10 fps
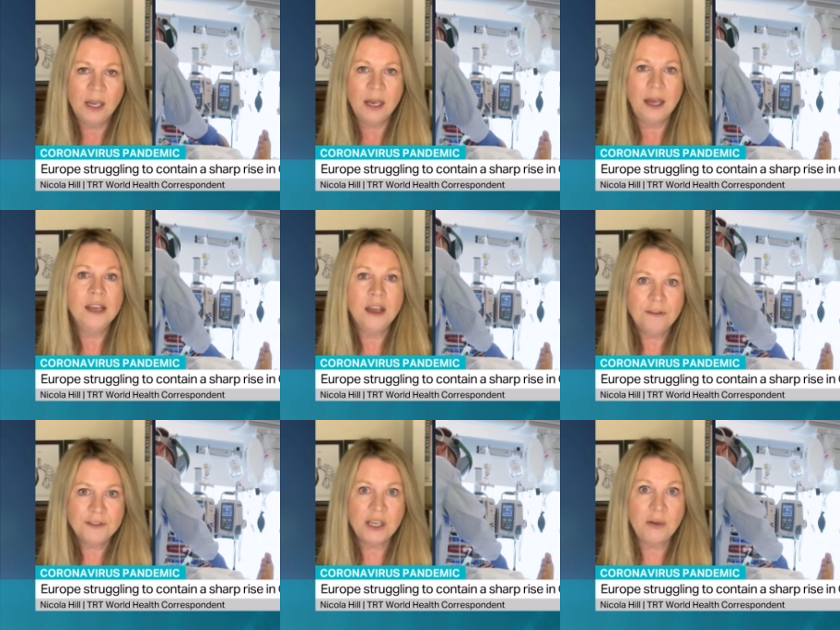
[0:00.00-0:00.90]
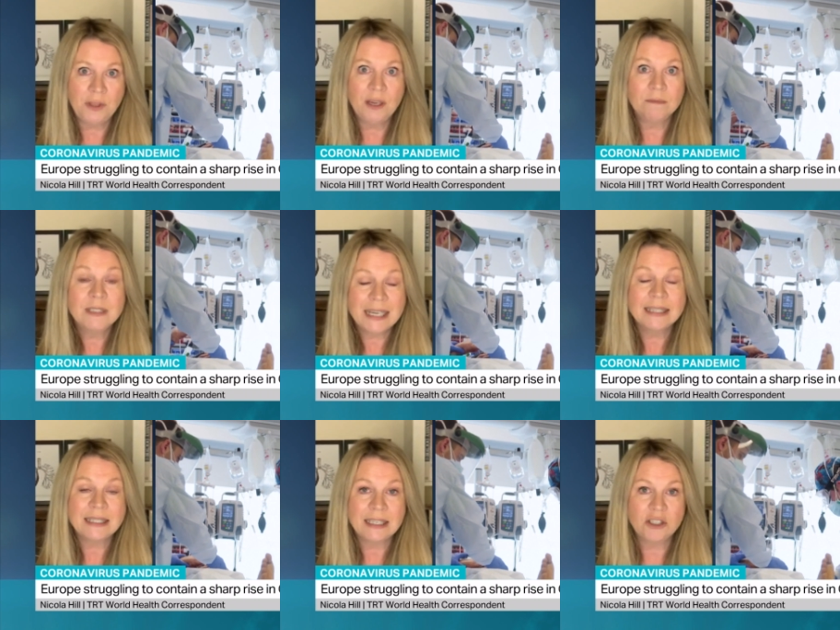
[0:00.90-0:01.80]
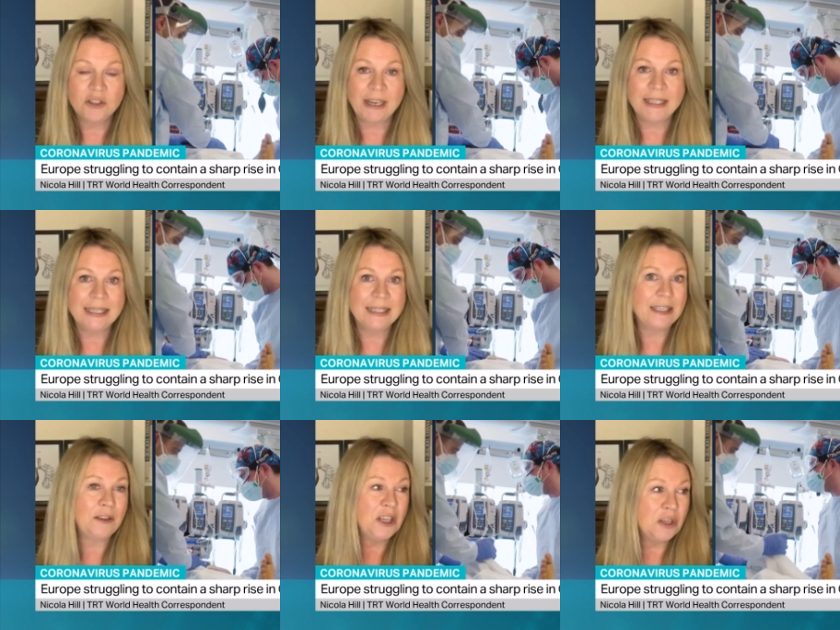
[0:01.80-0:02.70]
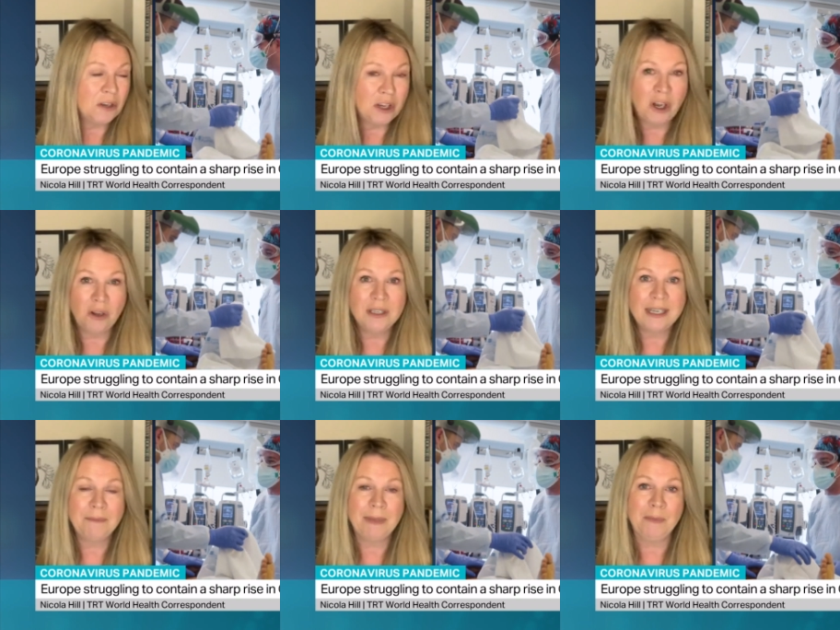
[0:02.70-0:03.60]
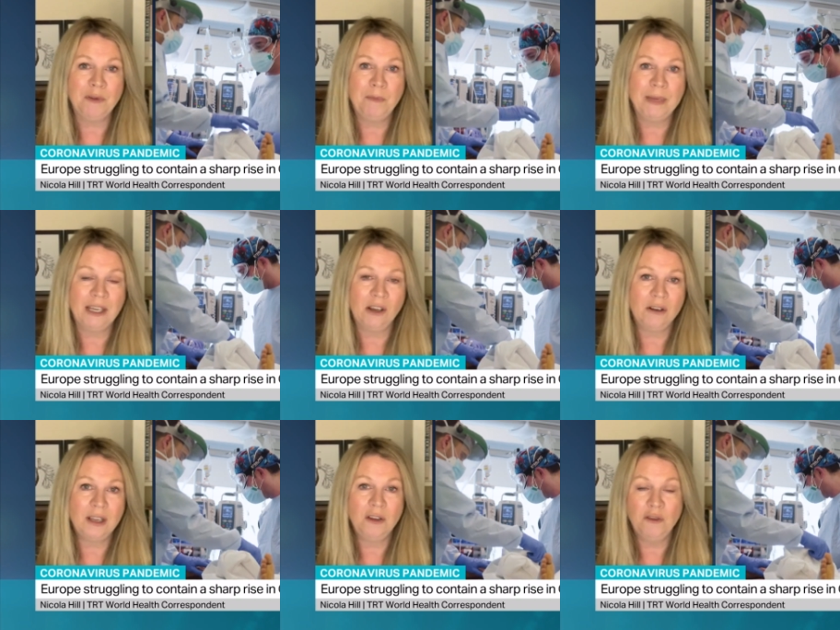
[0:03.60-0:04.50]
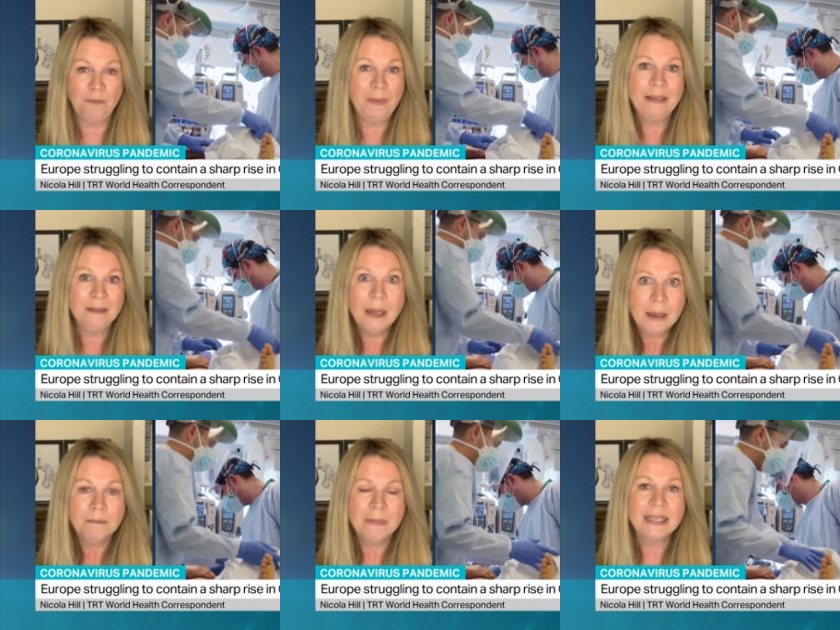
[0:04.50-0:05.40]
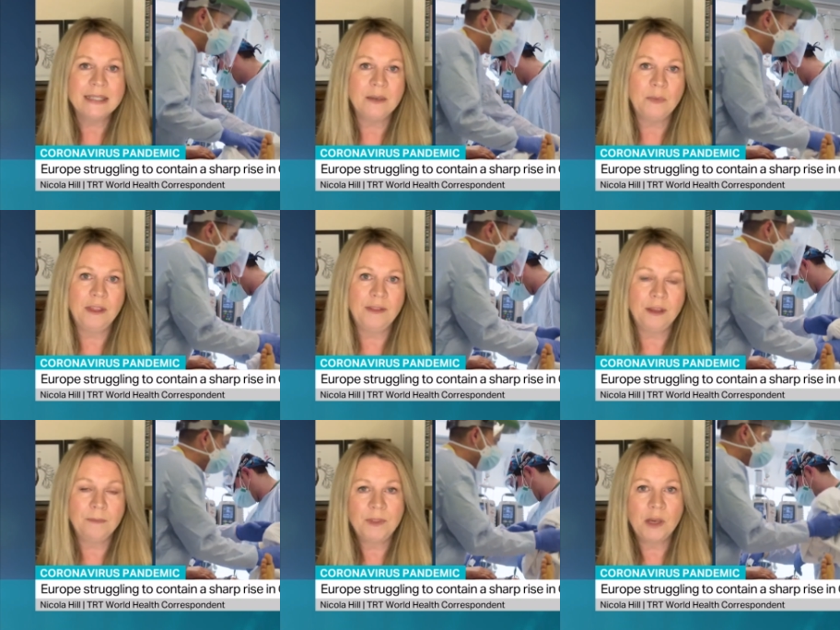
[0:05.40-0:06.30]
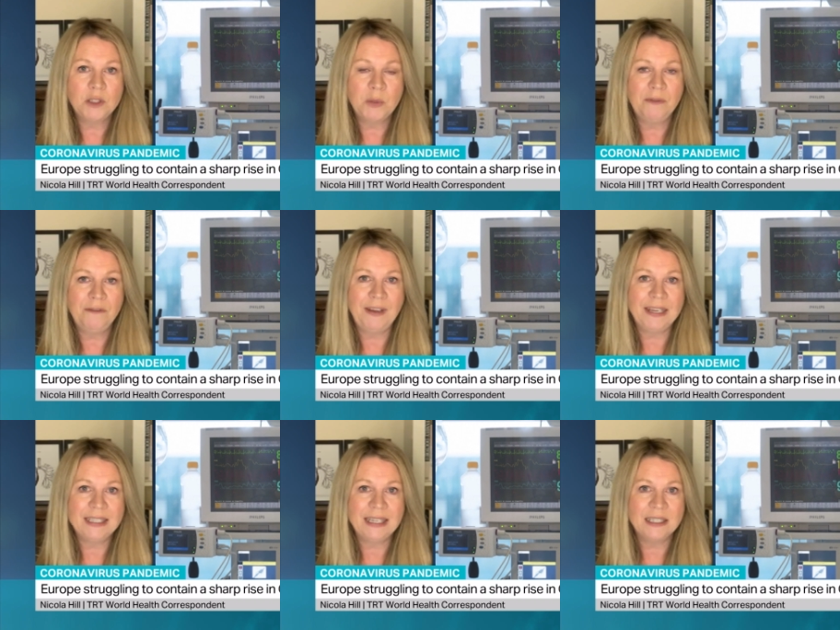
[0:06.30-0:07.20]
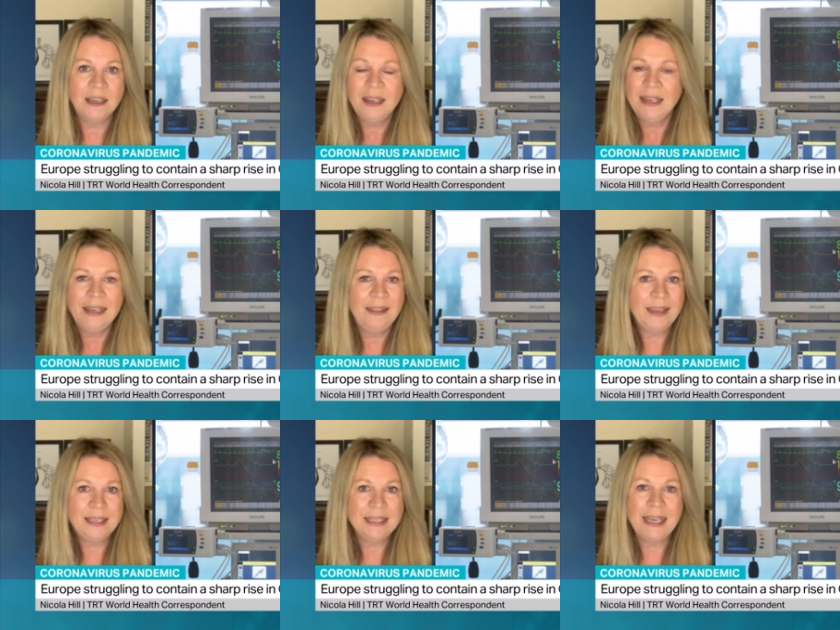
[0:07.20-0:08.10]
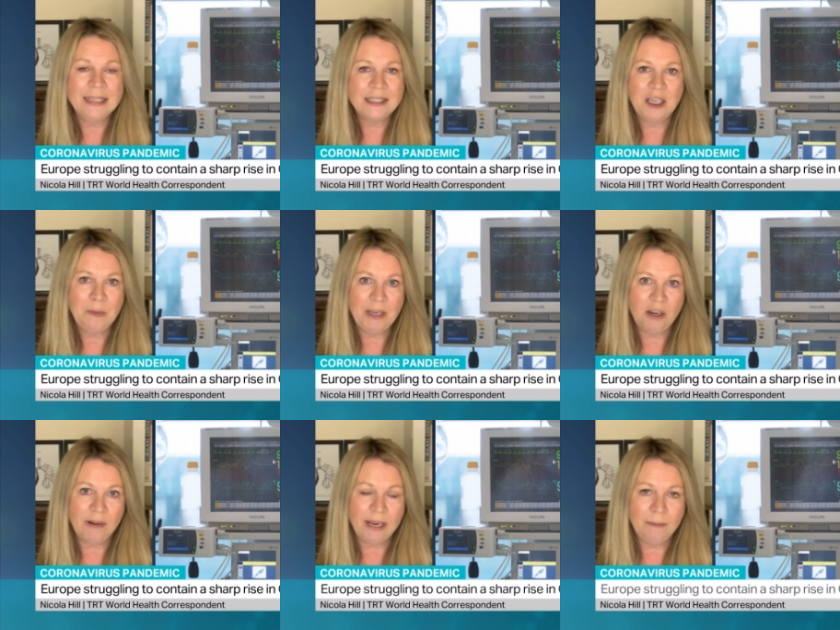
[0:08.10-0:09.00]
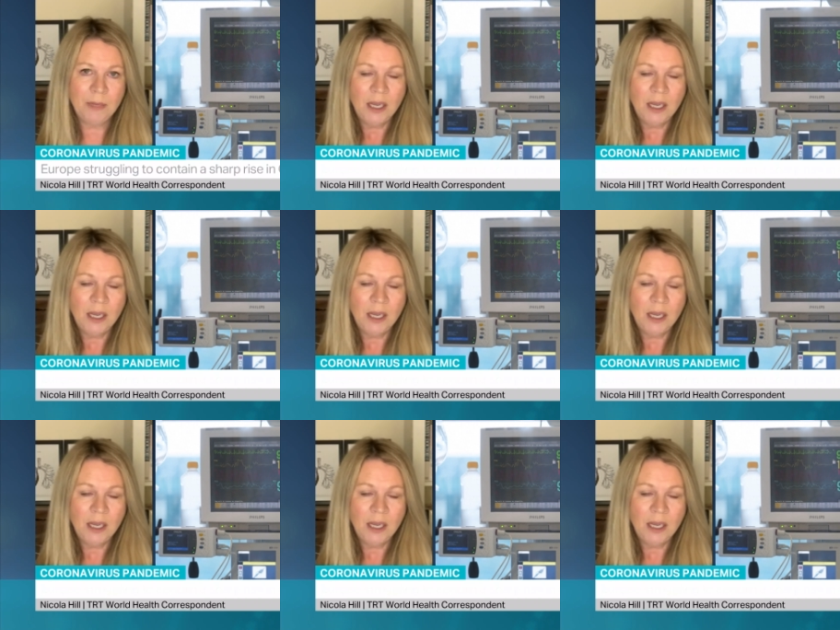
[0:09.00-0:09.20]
enough so that testing and tracing, so that you can contact people who've been in, who've been mixing with the, those who are infected, he thinks it is going to be grim.